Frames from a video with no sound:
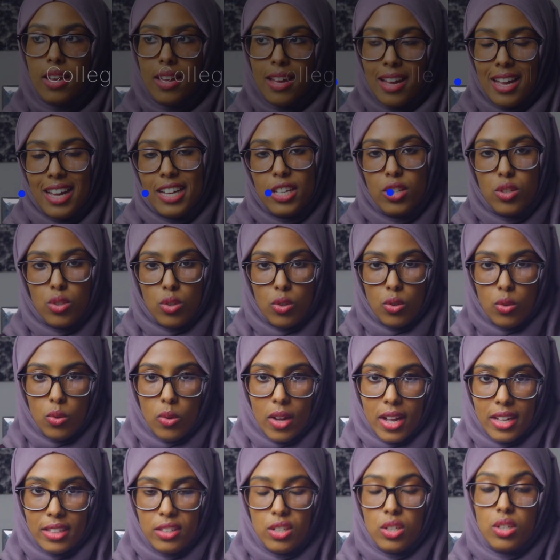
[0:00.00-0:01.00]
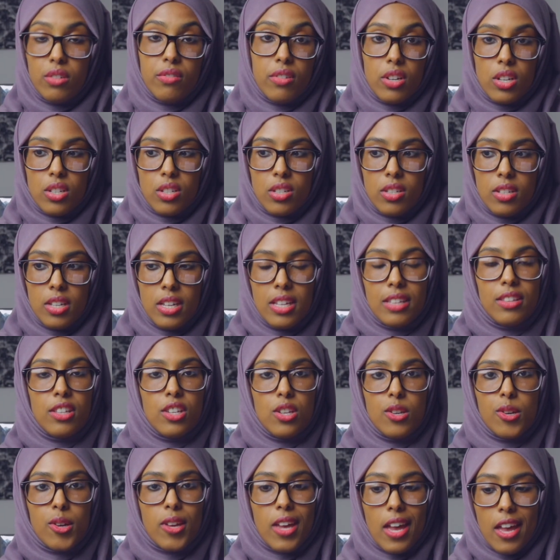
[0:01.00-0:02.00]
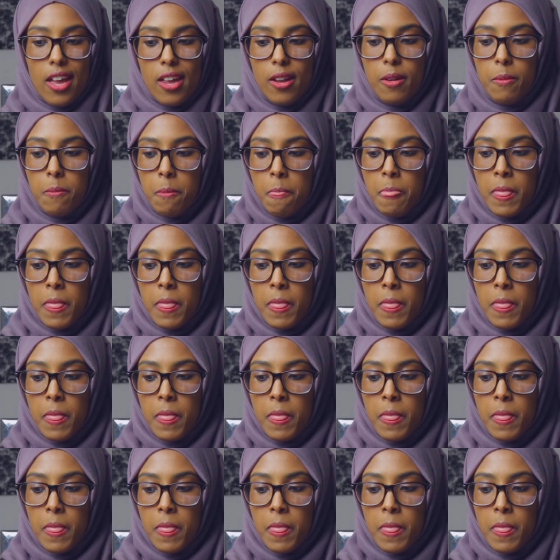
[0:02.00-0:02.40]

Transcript: high school and university in the UK.